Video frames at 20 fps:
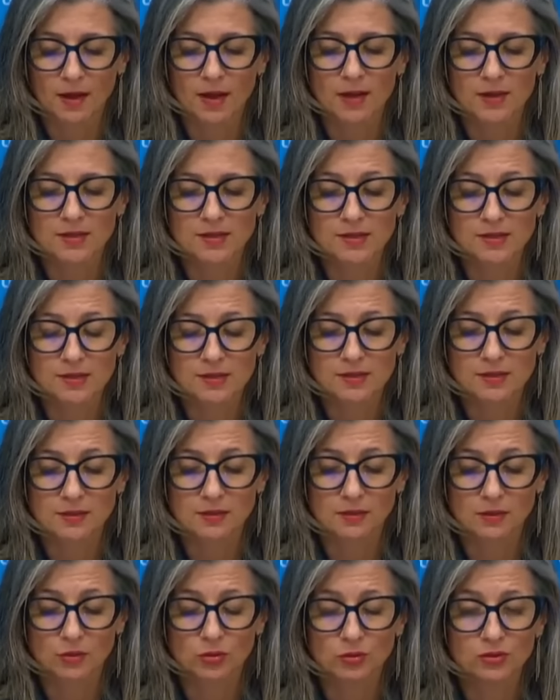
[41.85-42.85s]

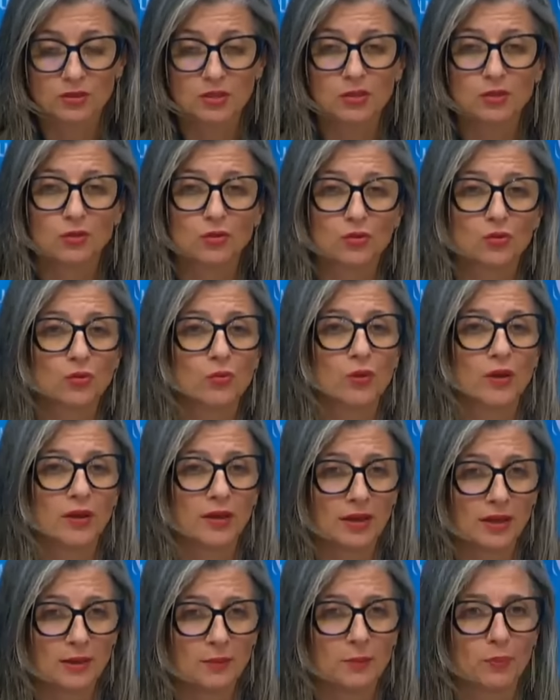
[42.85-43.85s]
has continued to
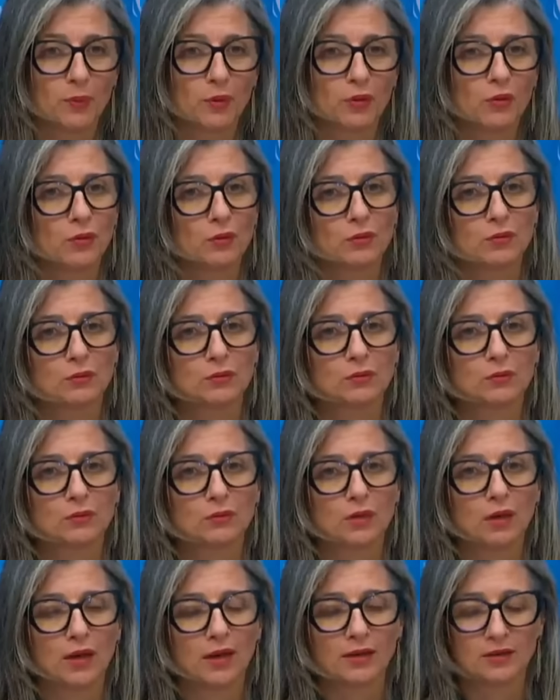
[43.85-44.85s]
enable
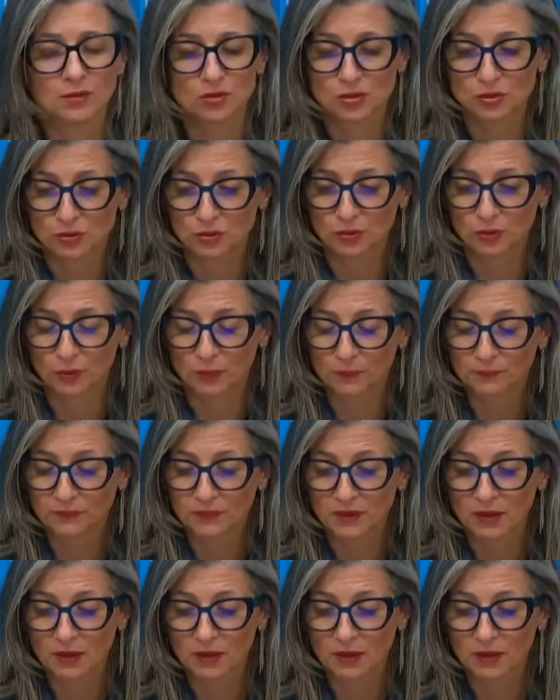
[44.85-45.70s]
and to